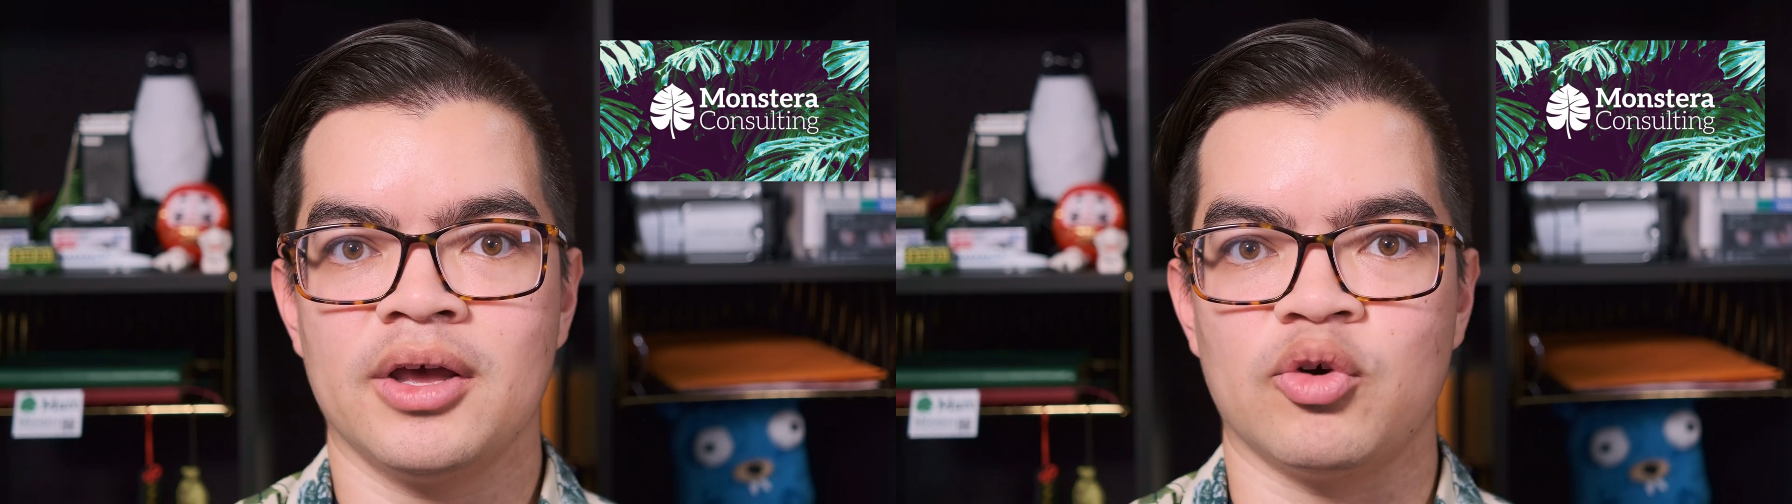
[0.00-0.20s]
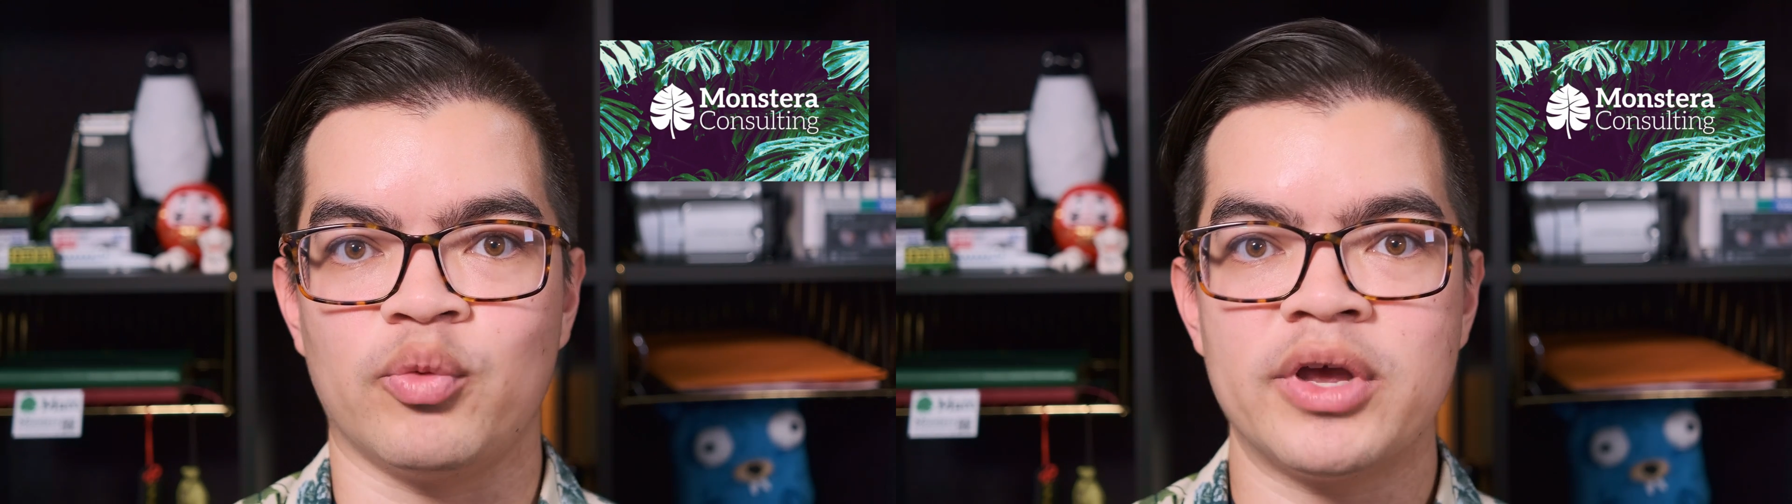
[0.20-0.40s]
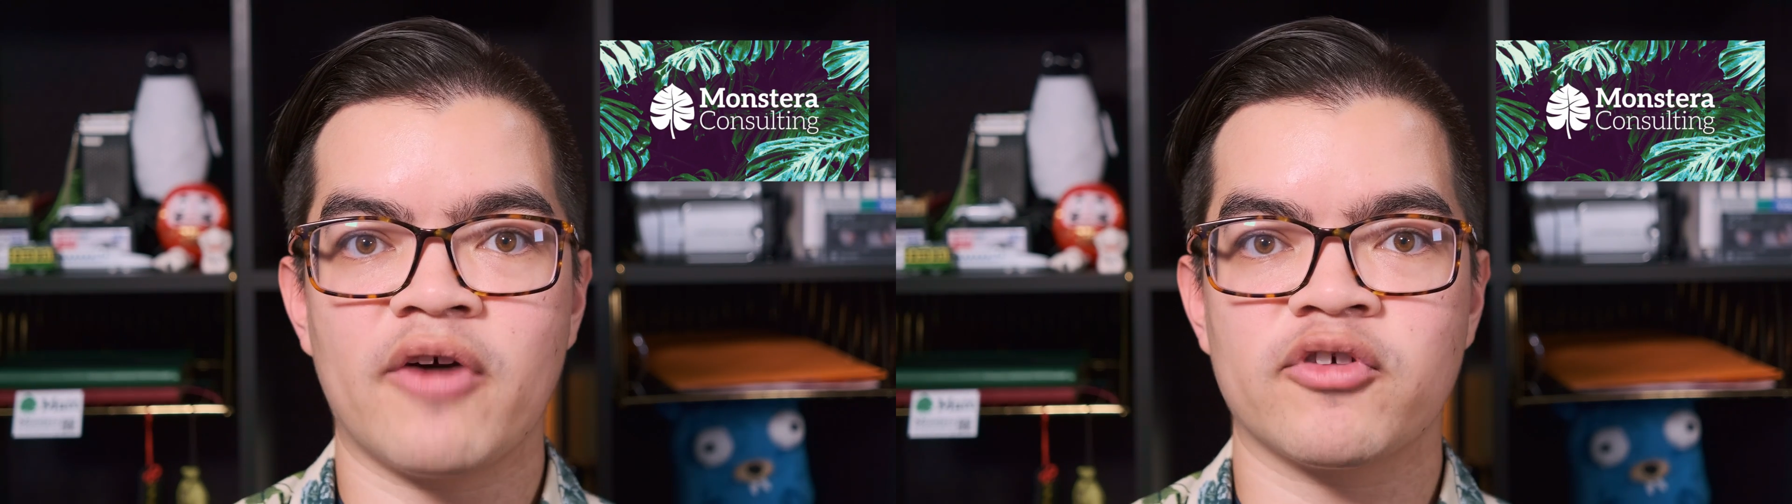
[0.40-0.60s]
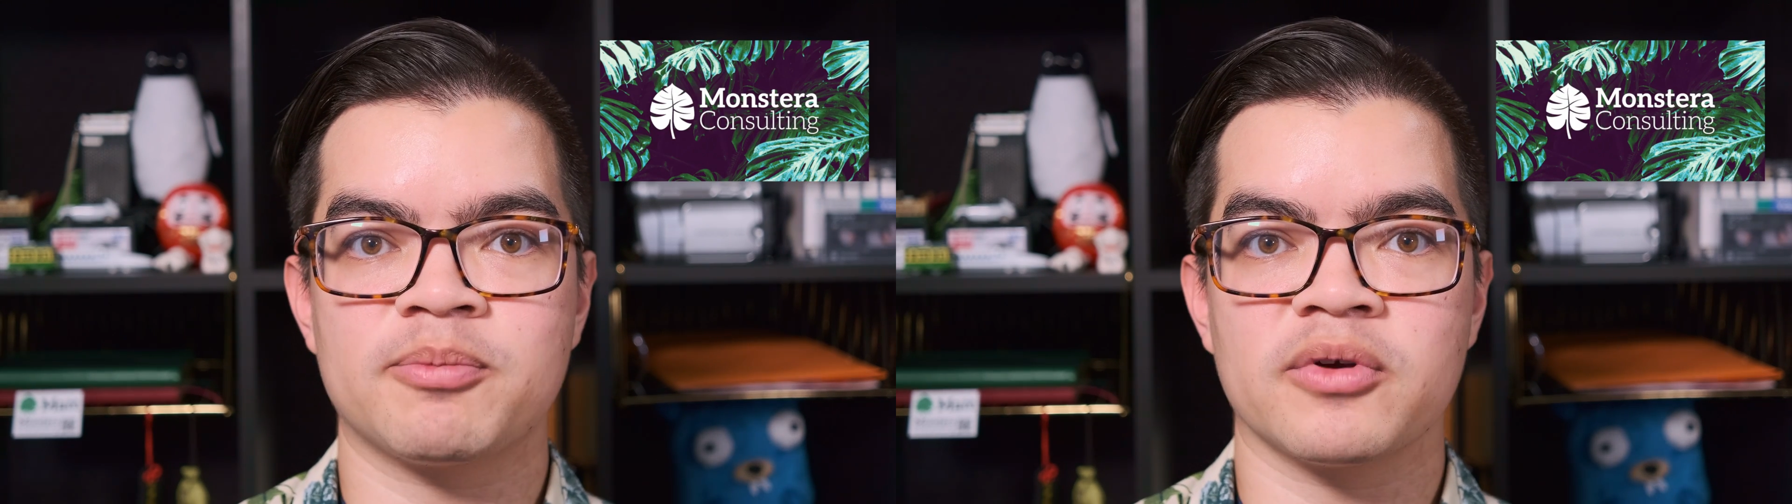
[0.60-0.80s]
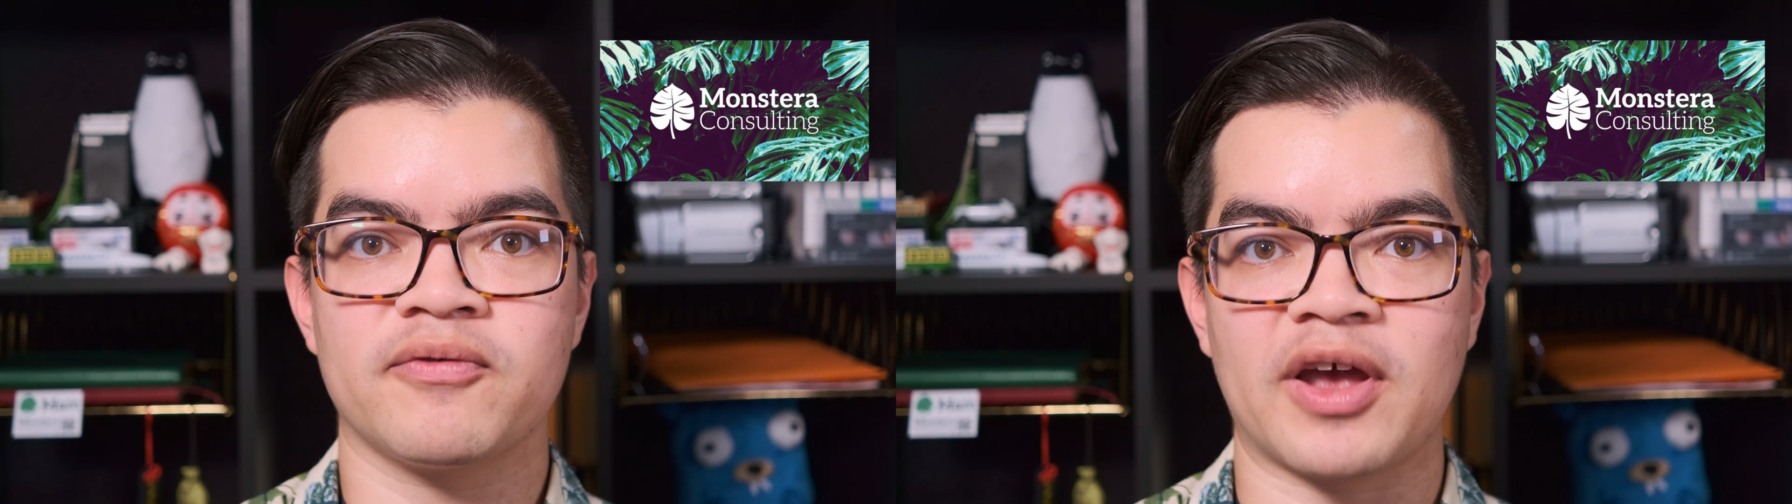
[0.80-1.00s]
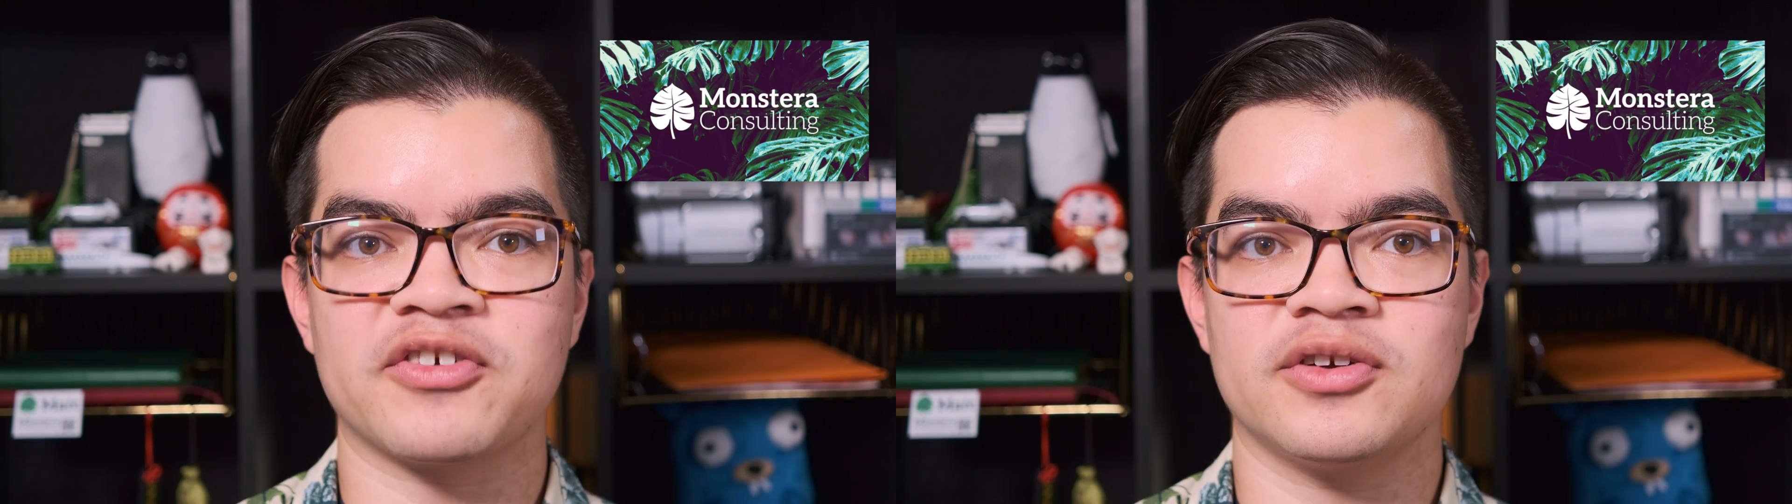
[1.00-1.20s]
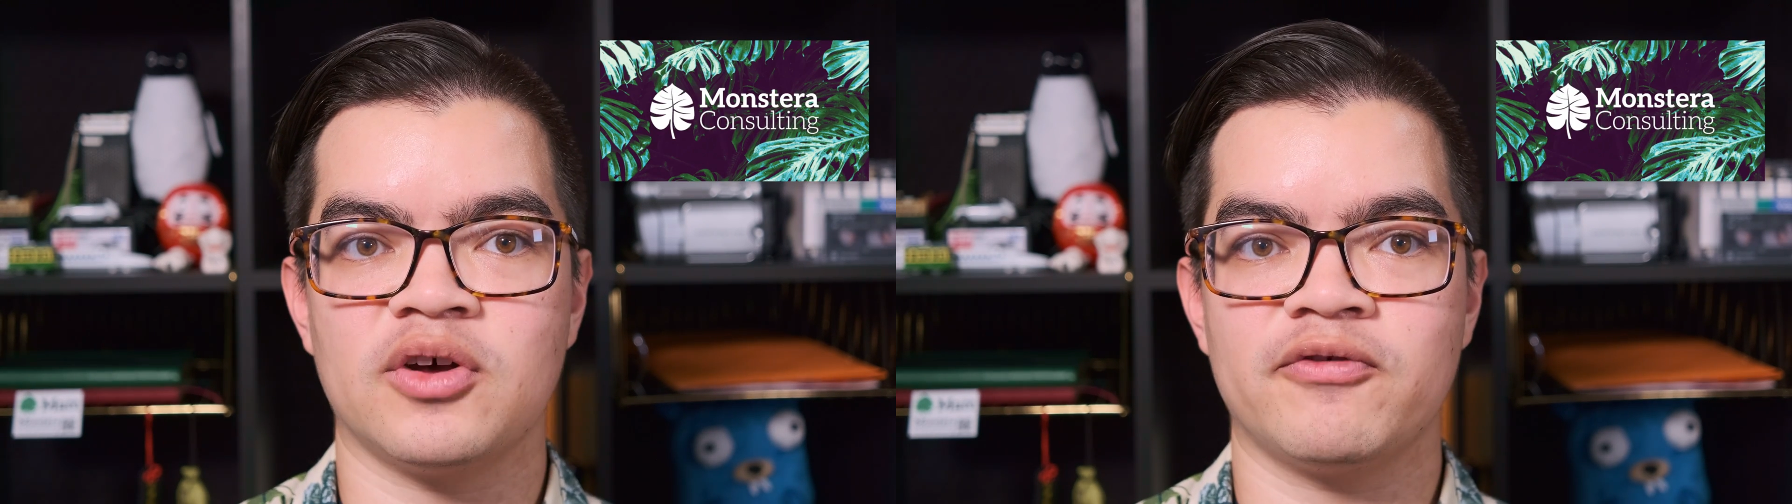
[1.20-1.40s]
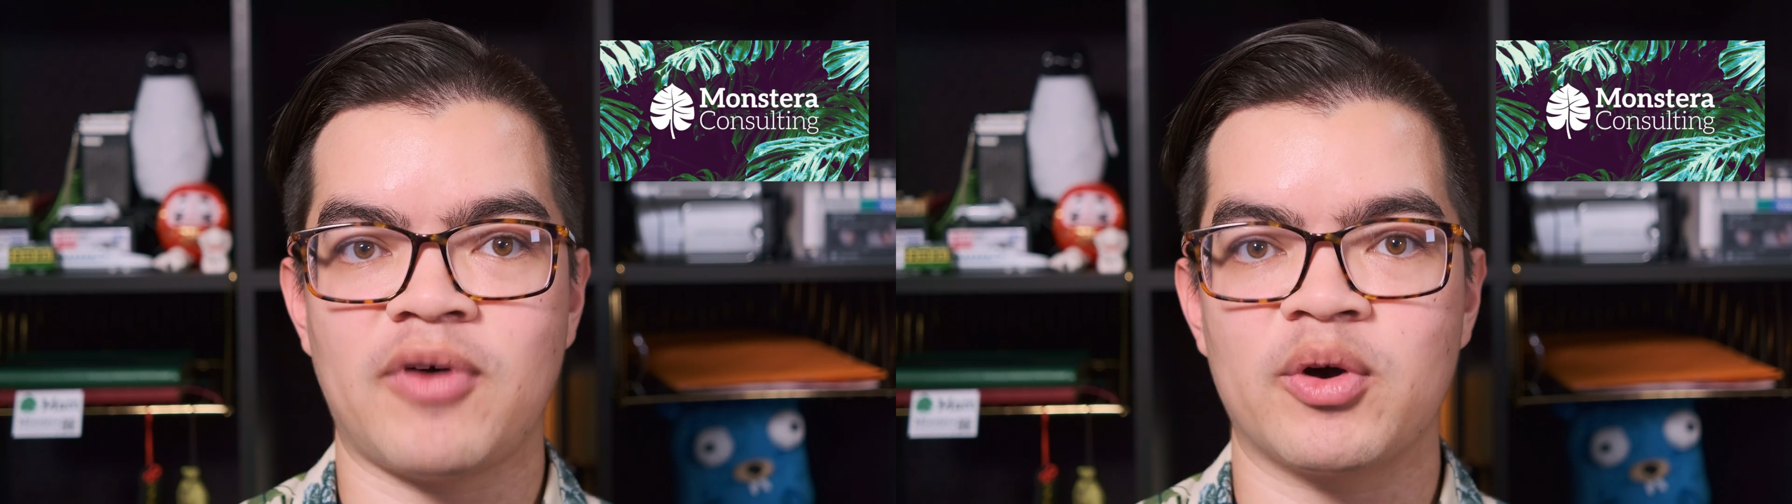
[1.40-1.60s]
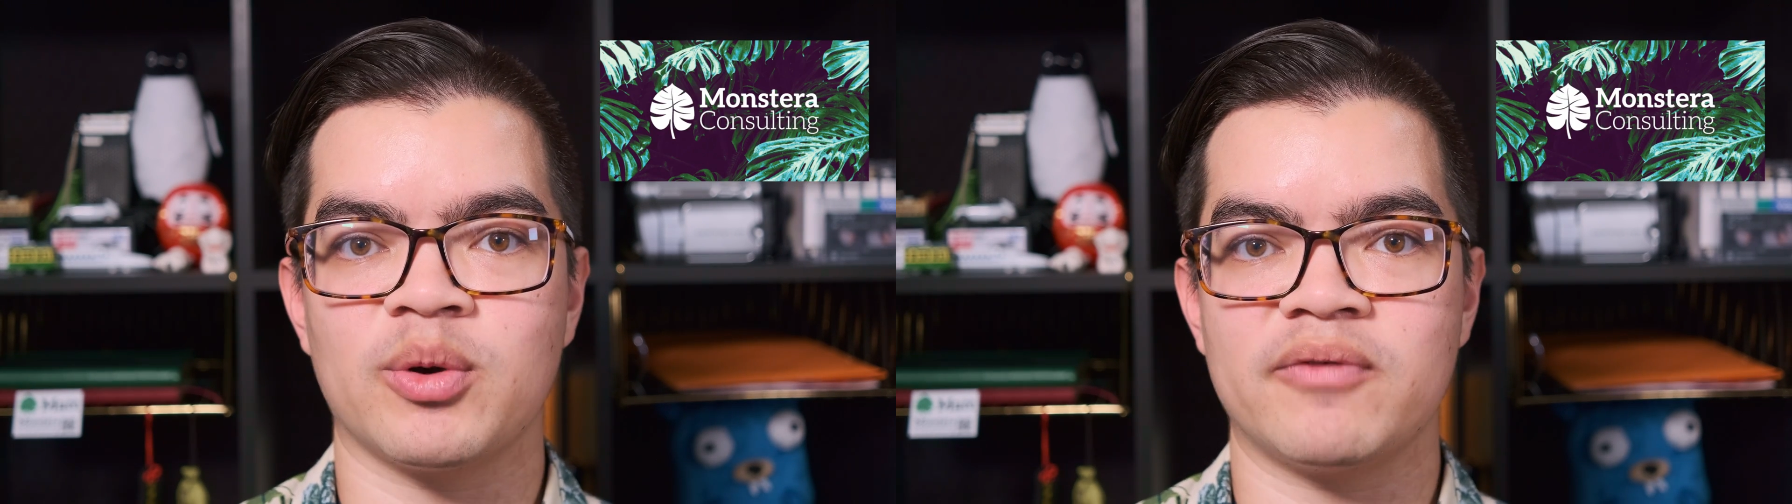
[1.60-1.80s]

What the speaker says: We offer professional photo